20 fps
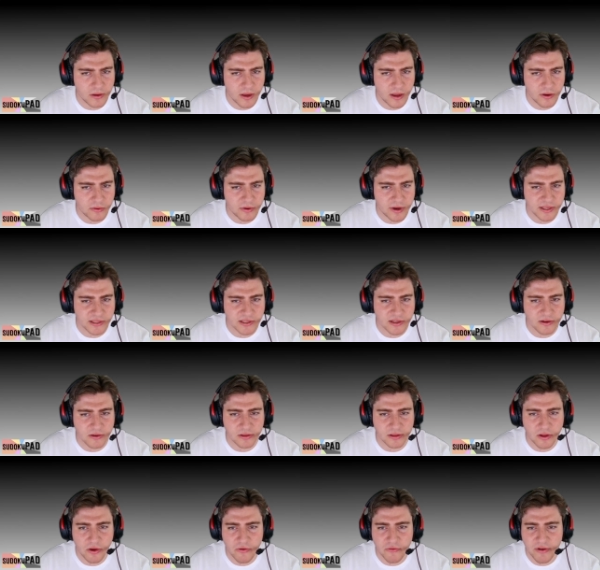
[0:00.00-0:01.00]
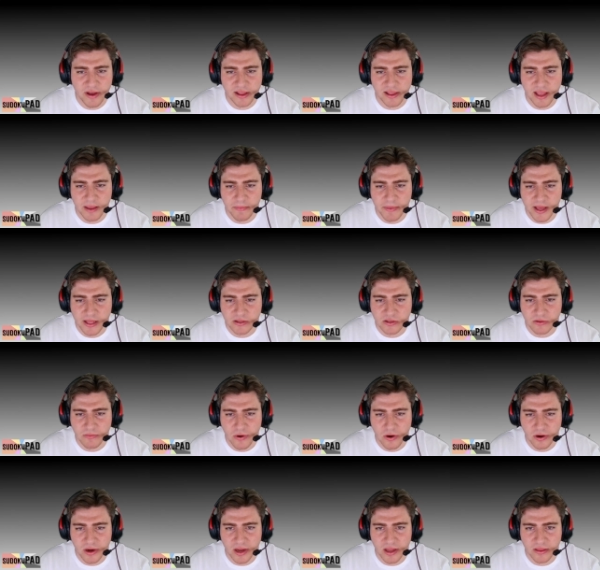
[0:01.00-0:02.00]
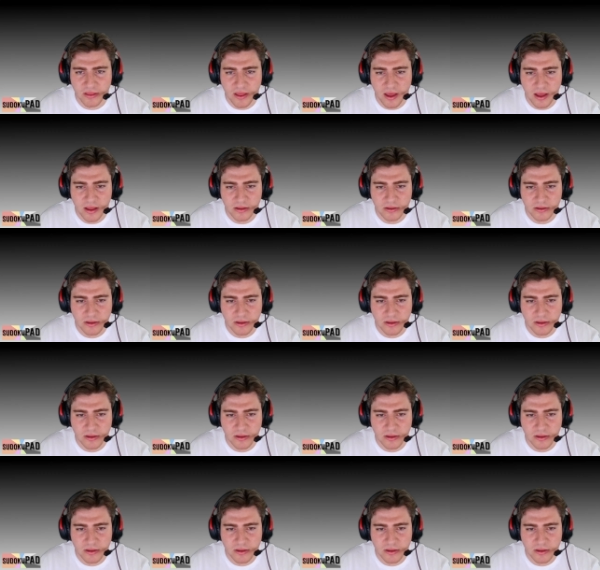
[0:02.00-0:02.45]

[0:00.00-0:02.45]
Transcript: don't necessarily know if I like pencil marking that.